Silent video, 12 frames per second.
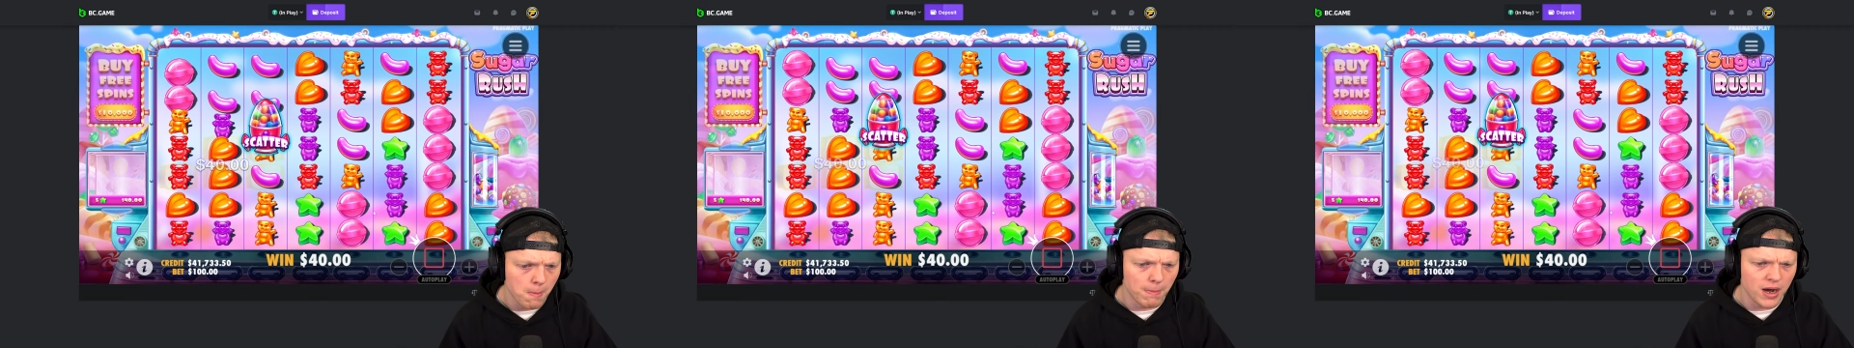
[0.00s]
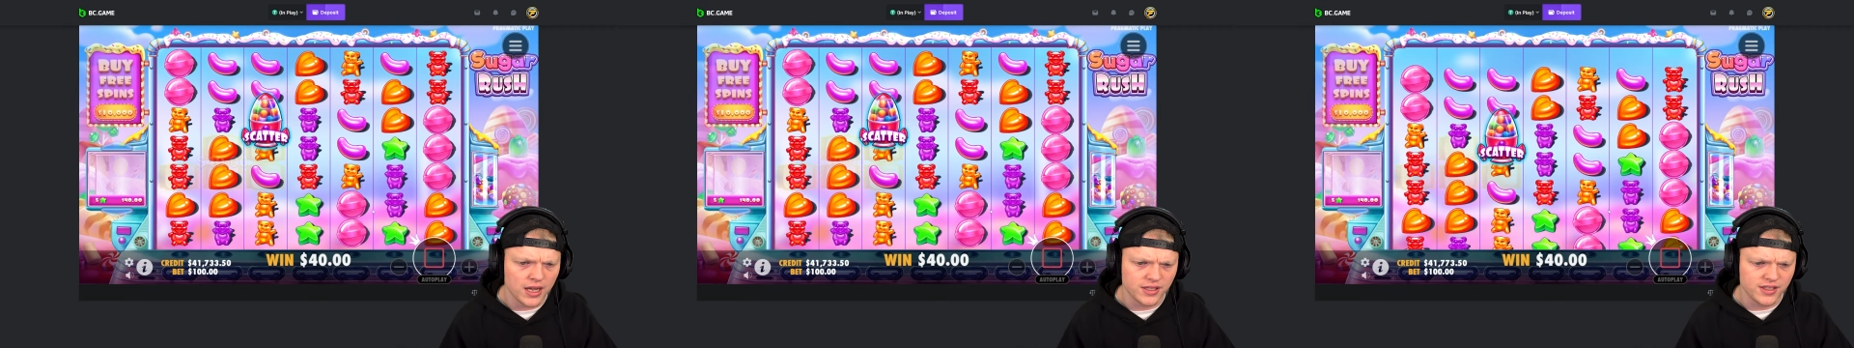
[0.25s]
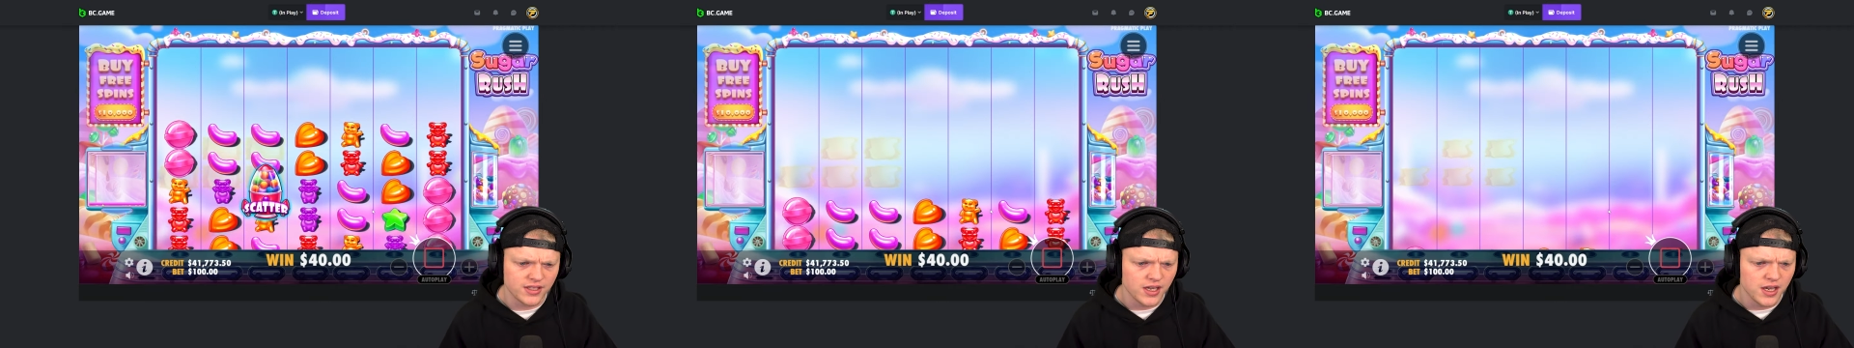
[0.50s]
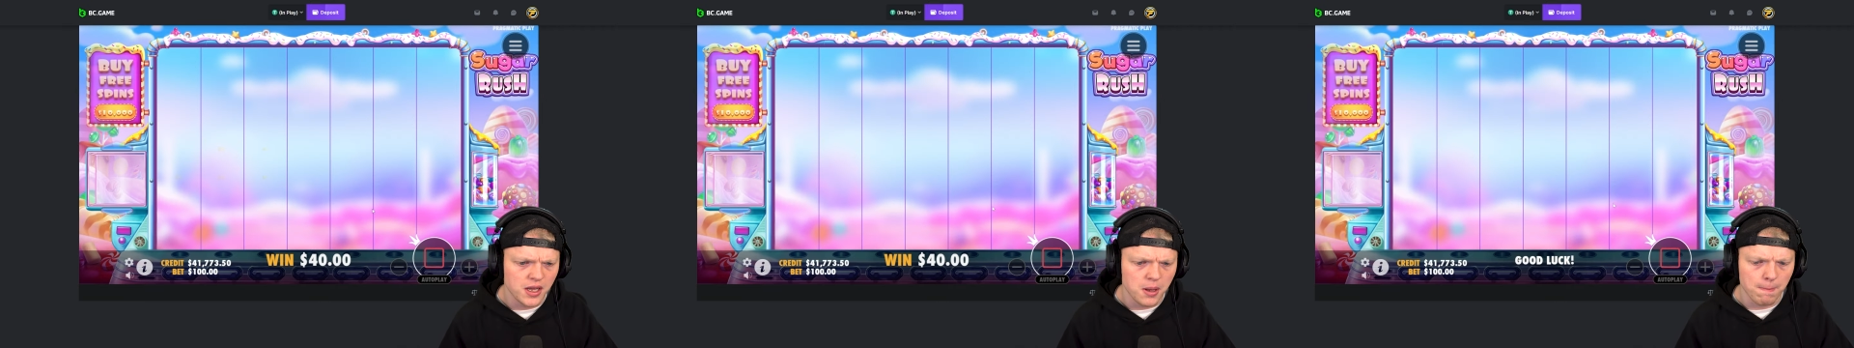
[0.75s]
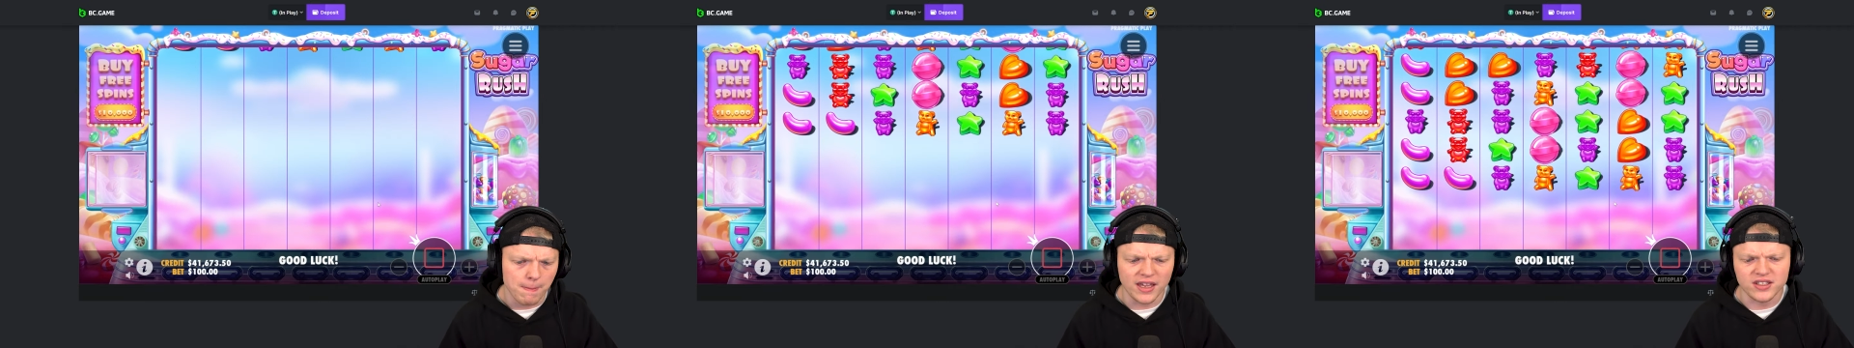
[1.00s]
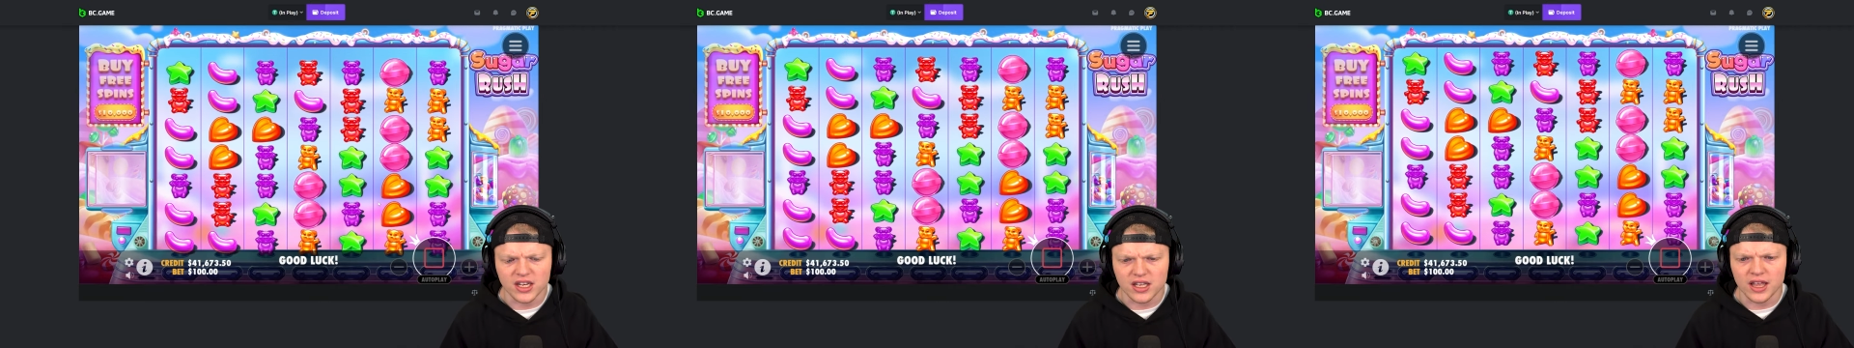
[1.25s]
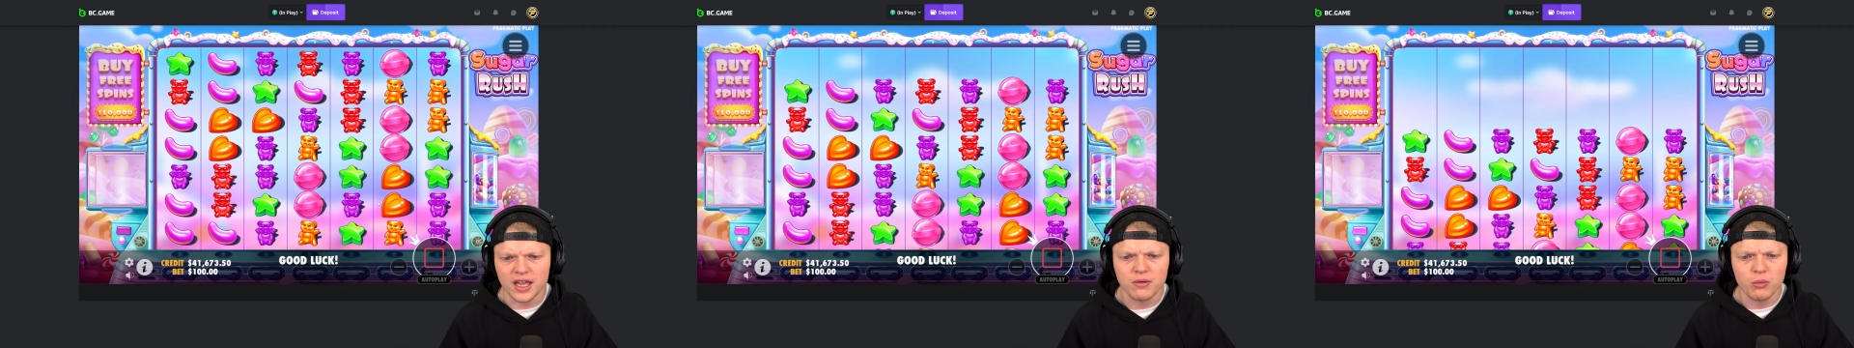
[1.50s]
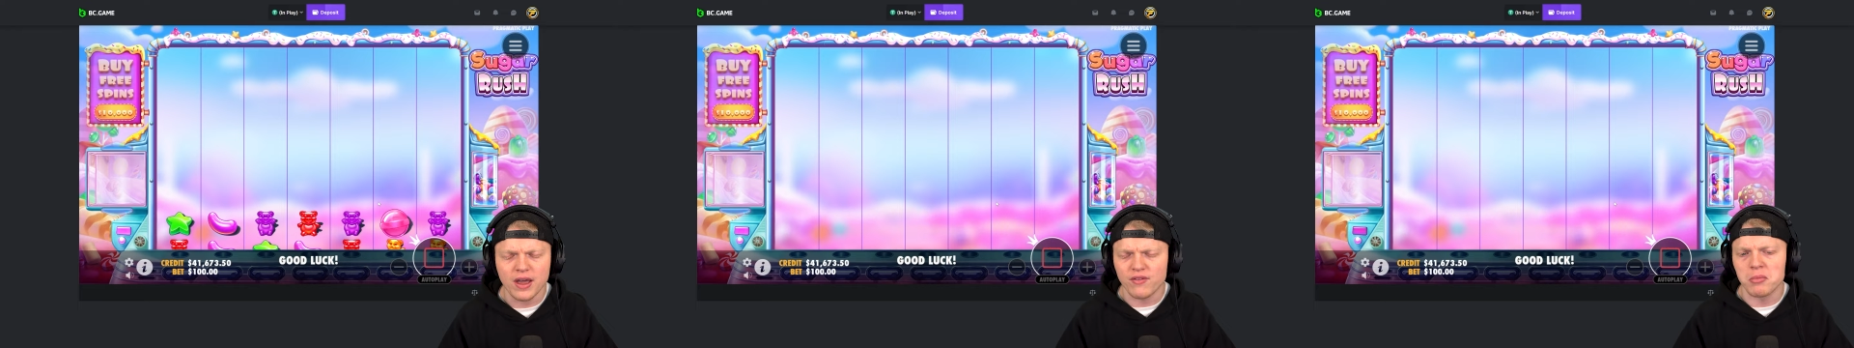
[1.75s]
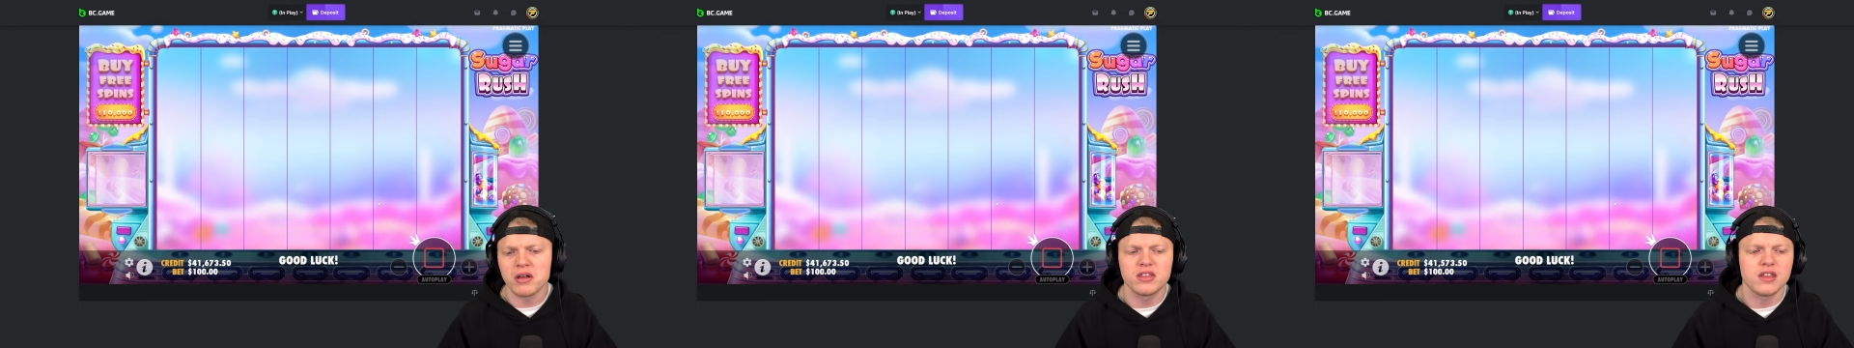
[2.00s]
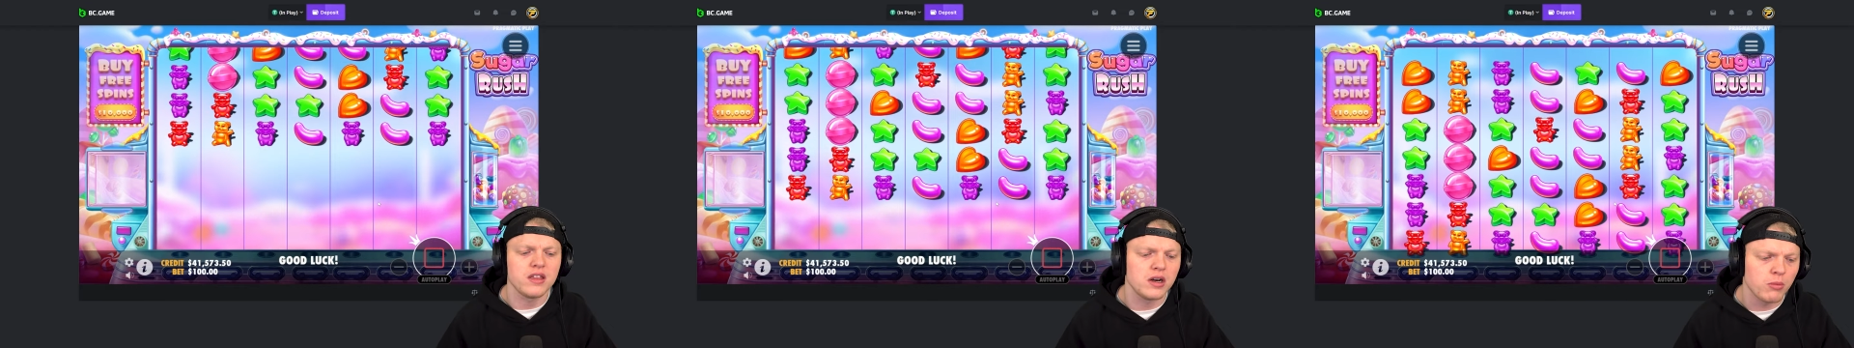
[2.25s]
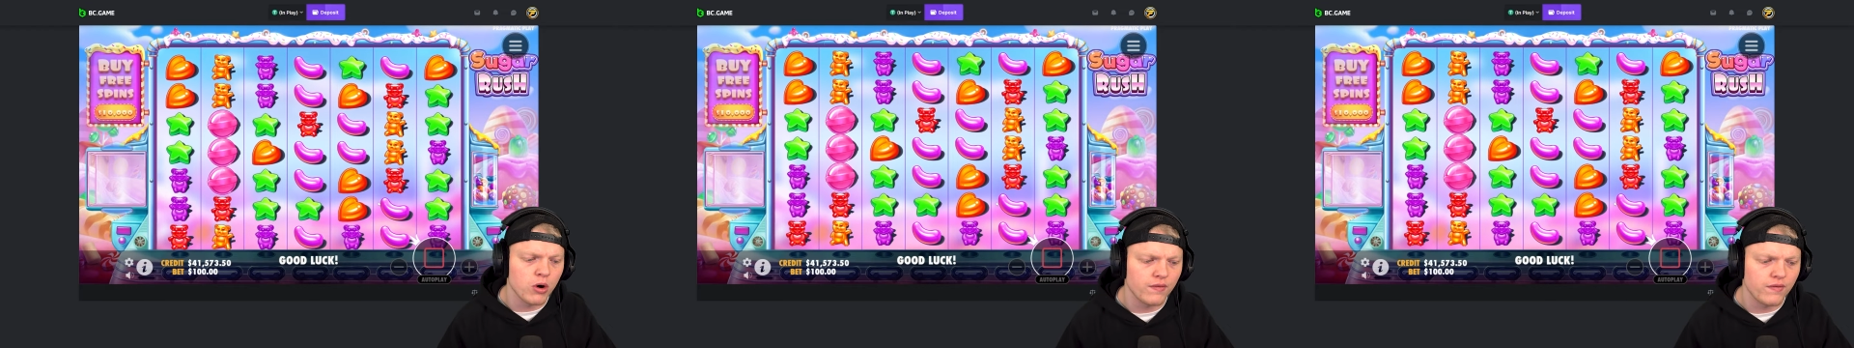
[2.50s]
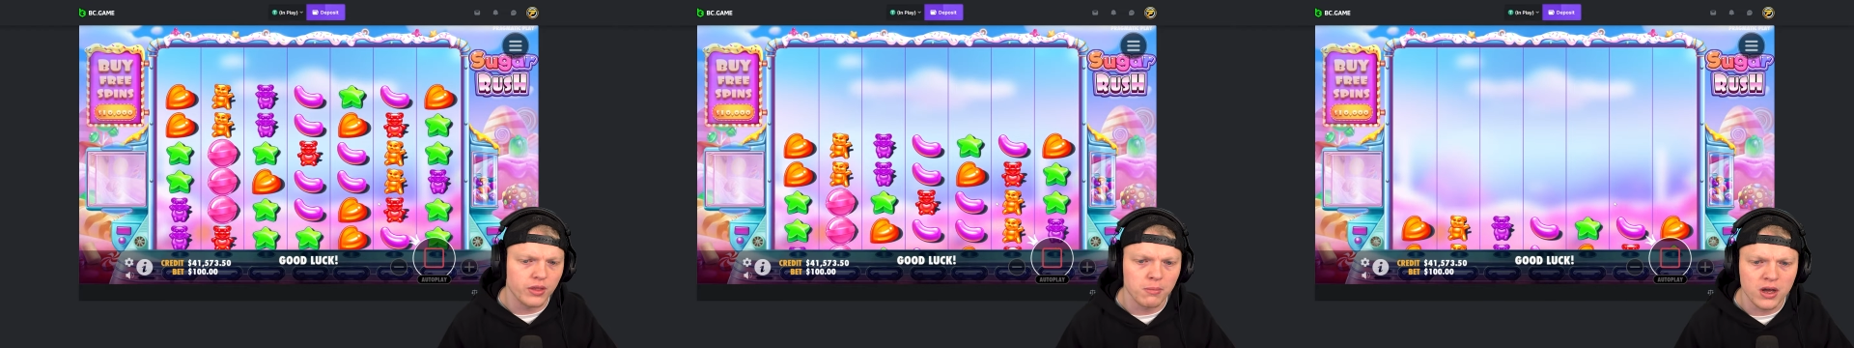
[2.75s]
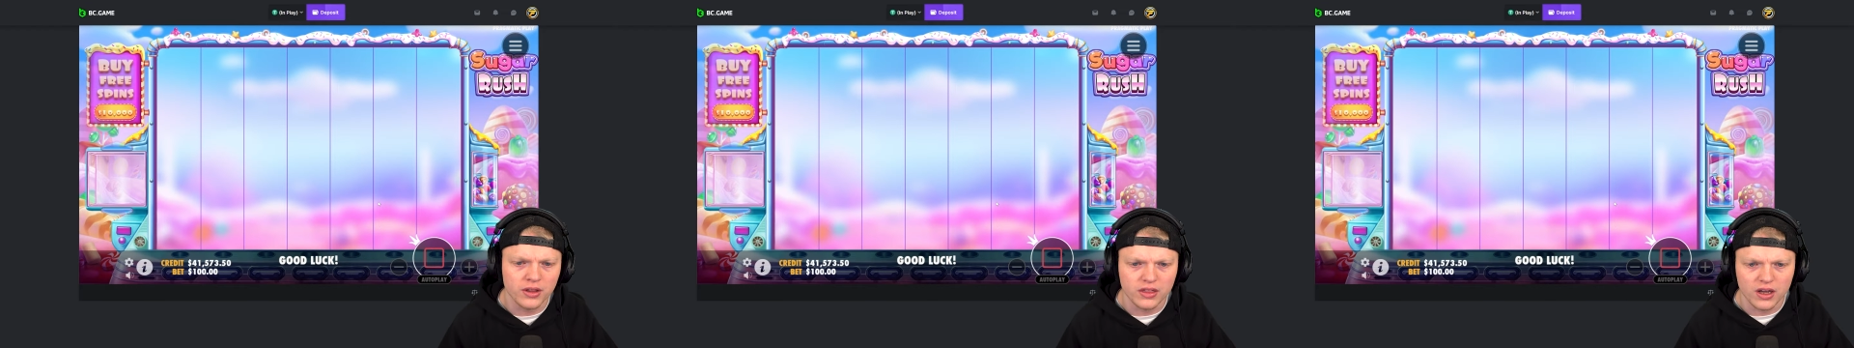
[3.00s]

But basically, we have a monthly leaderboard for the month